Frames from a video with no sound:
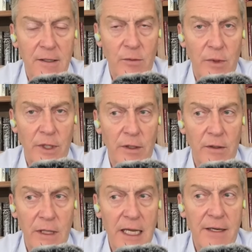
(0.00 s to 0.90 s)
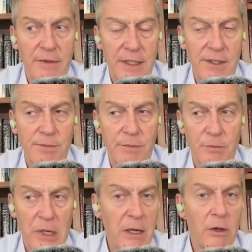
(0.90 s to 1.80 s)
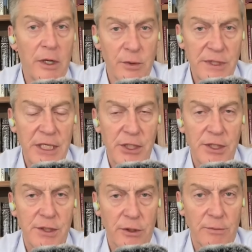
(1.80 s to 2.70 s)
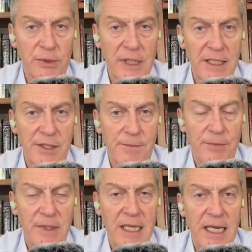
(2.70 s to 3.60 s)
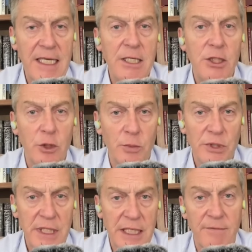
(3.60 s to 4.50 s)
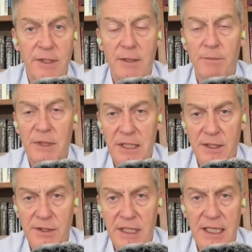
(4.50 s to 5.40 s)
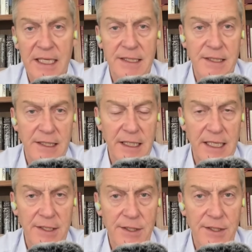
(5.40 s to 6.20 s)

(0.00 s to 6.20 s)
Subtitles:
where a lot of these prior authorizations are in place, 82% of the appeals against denials.